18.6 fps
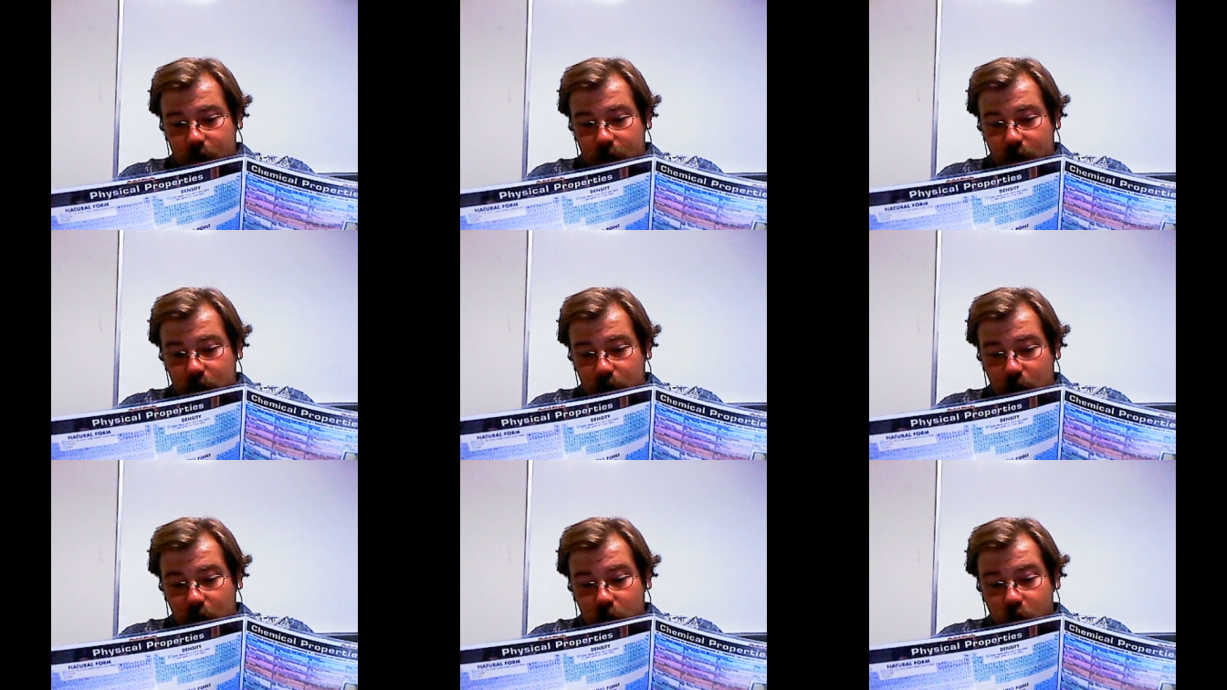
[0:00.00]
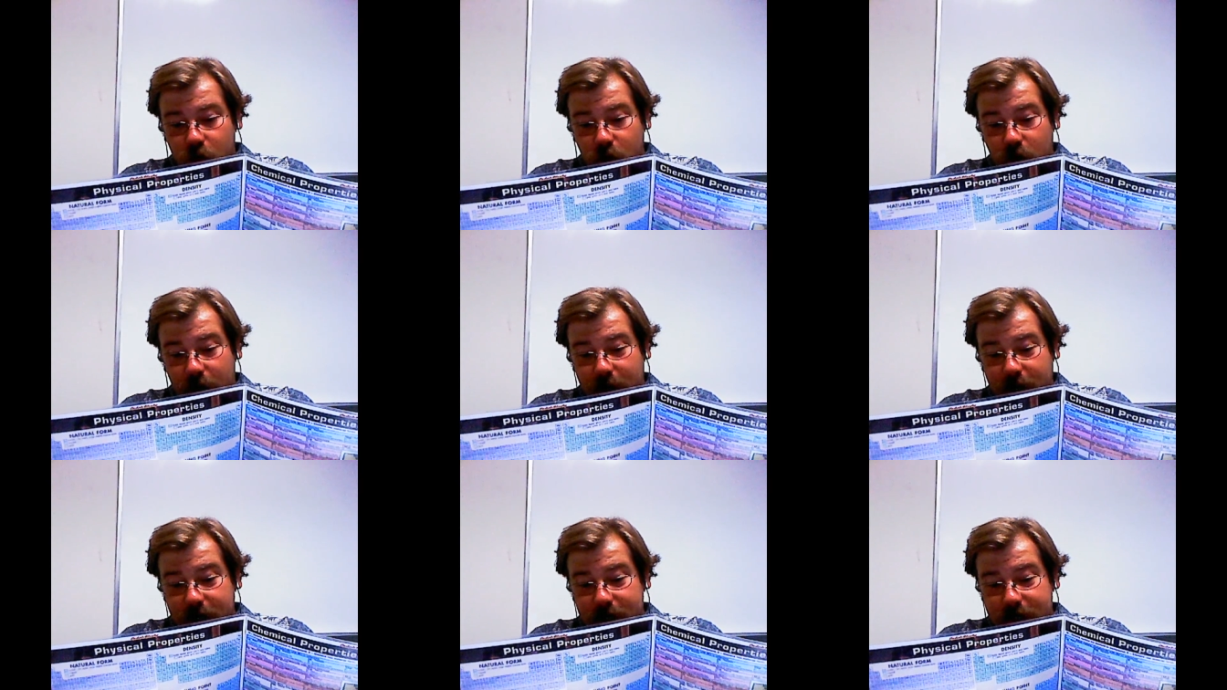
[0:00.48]

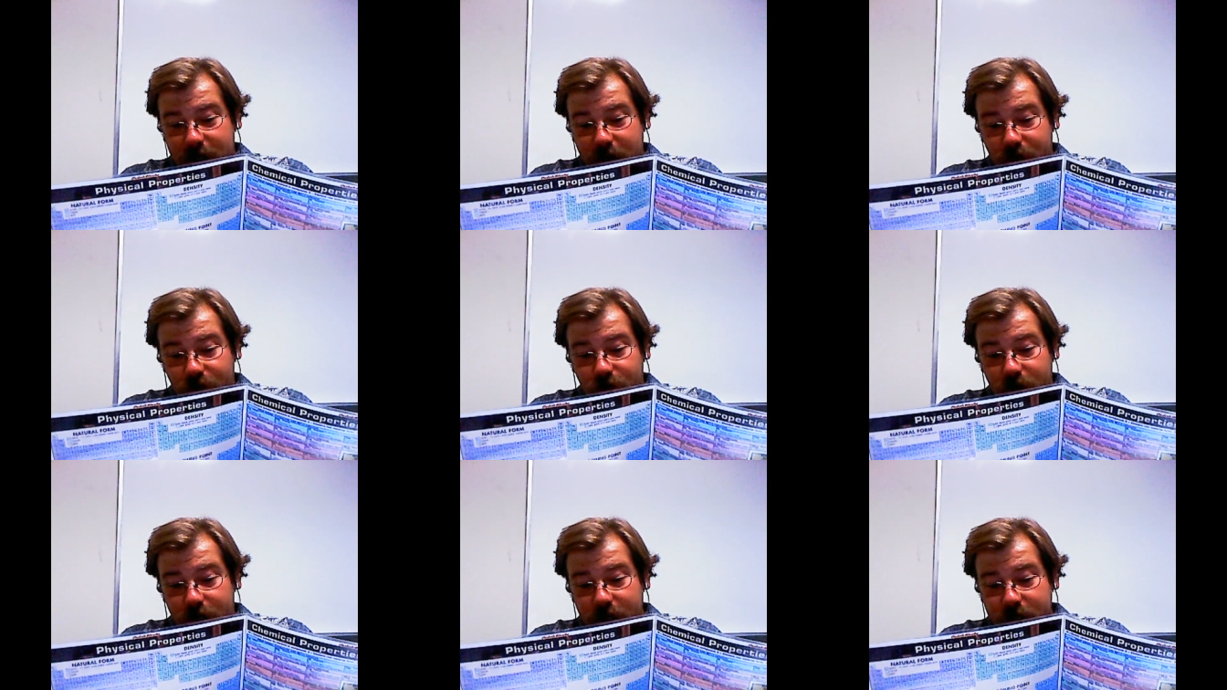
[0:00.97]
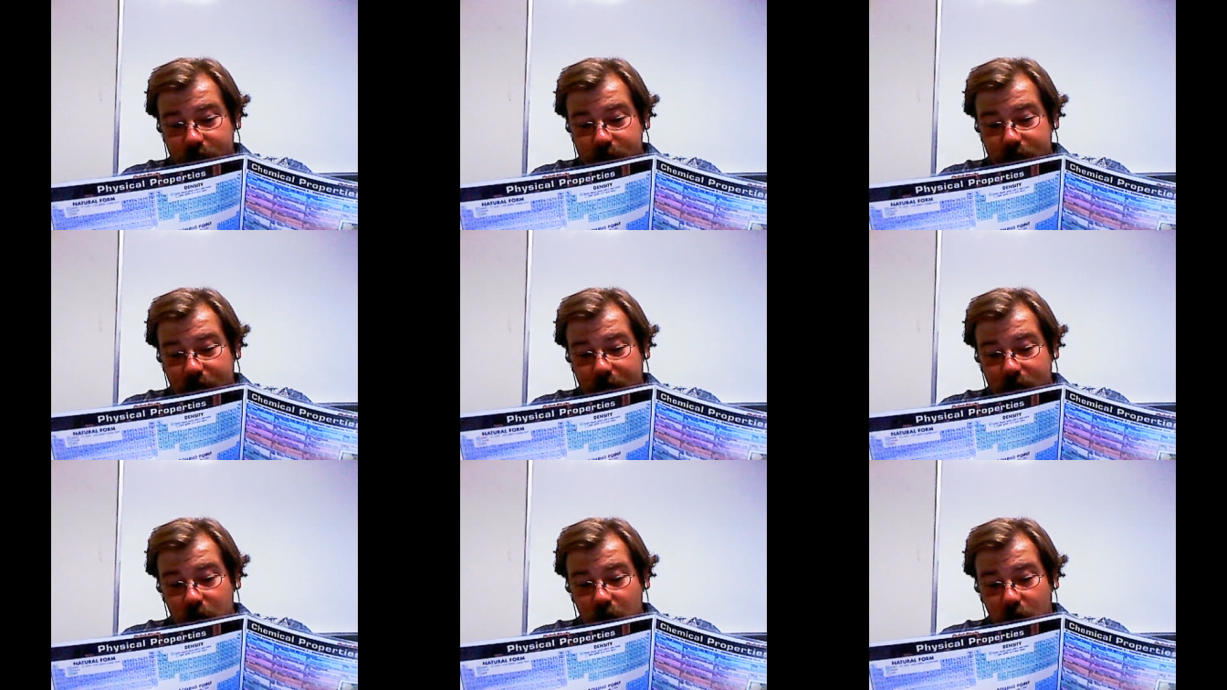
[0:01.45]
electronegativities
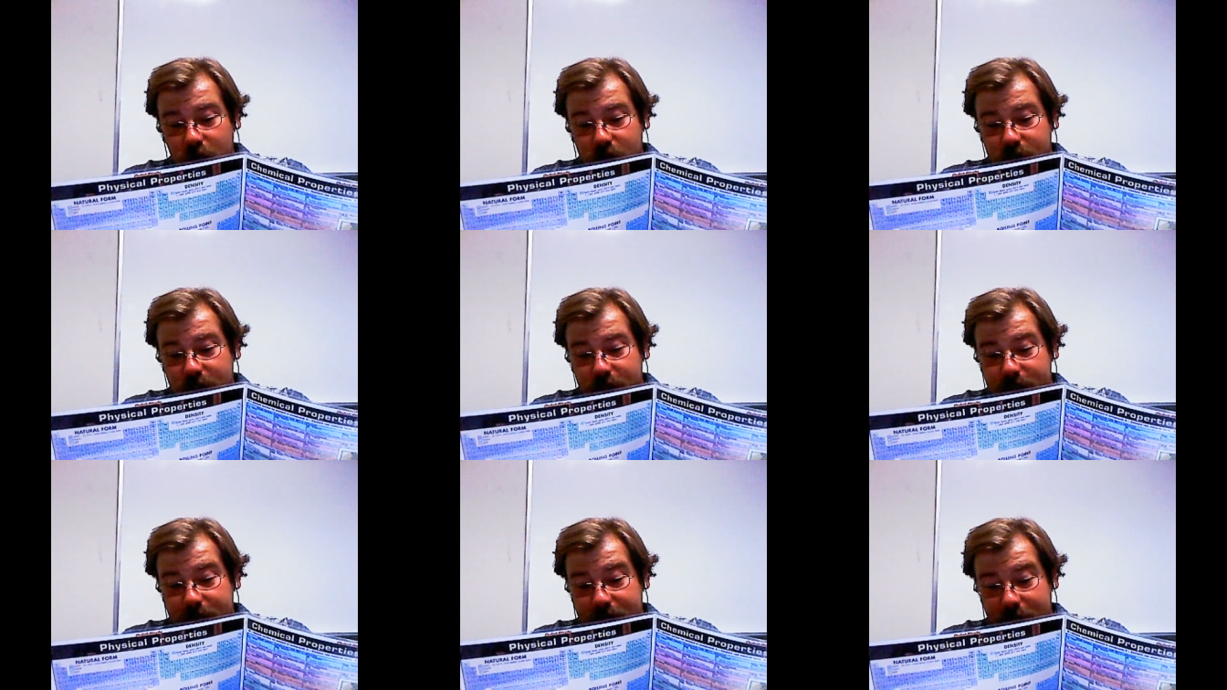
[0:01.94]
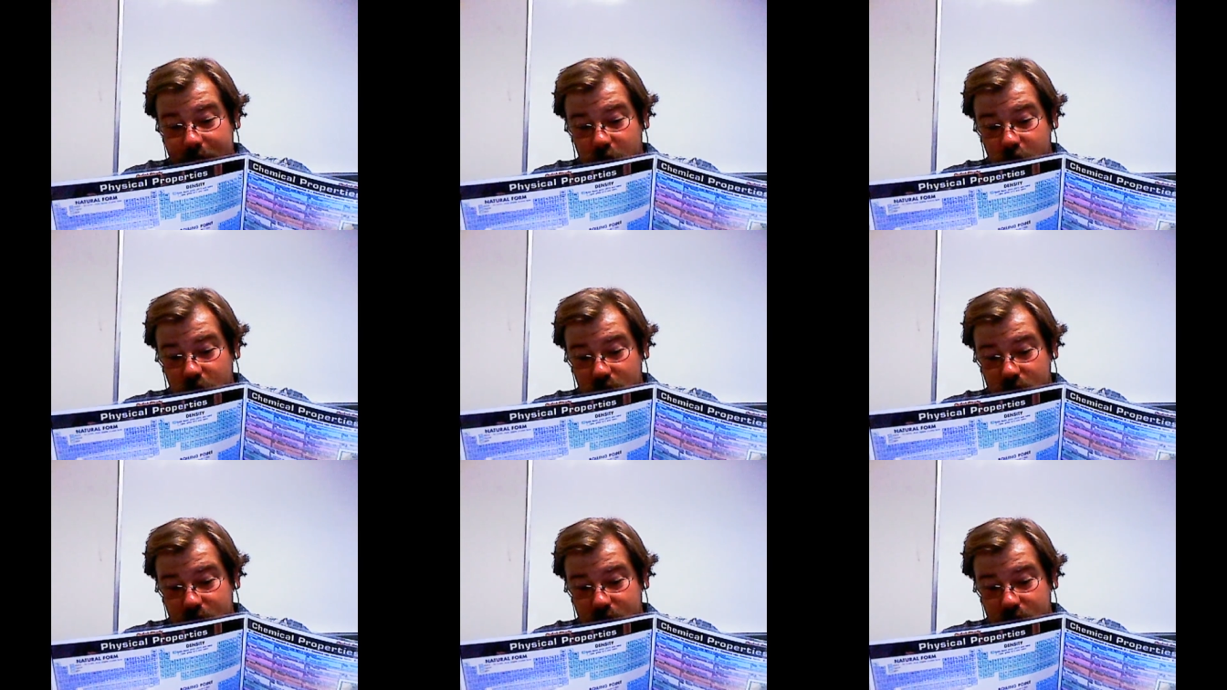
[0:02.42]
and oxidation